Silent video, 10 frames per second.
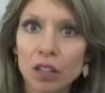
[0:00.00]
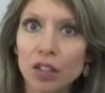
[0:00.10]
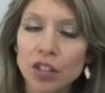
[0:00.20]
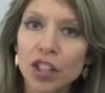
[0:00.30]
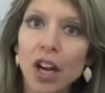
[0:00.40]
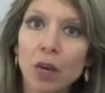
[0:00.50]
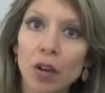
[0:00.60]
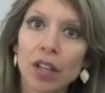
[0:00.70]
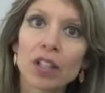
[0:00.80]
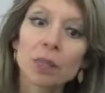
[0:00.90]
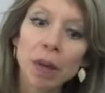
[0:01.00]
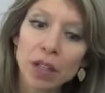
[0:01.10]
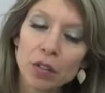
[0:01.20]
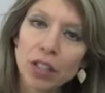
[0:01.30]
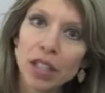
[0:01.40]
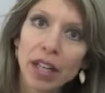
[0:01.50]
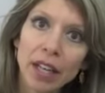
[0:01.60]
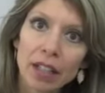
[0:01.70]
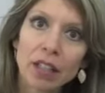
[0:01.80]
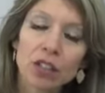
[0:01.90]
under the shower, it's by using a
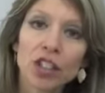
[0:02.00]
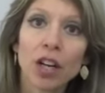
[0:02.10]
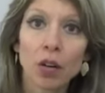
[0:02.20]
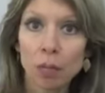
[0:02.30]
handheld shower.